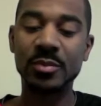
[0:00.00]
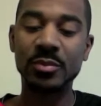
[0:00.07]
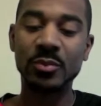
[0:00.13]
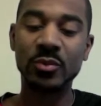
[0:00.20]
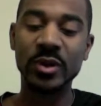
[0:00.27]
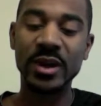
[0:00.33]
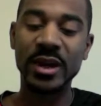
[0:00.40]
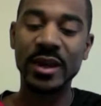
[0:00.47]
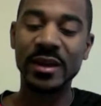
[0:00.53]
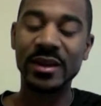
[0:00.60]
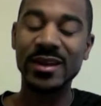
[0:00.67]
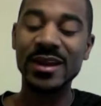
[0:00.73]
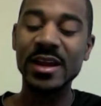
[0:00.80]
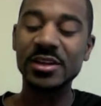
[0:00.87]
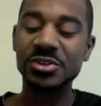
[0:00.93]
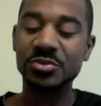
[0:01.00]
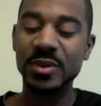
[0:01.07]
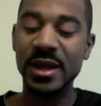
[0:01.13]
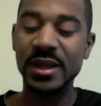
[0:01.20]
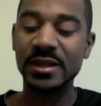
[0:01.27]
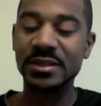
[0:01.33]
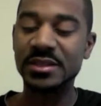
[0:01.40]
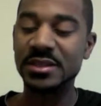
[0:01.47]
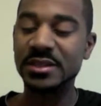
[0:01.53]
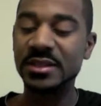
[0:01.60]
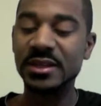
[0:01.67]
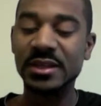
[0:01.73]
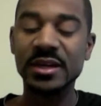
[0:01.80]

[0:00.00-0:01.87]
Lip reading: When in actuality,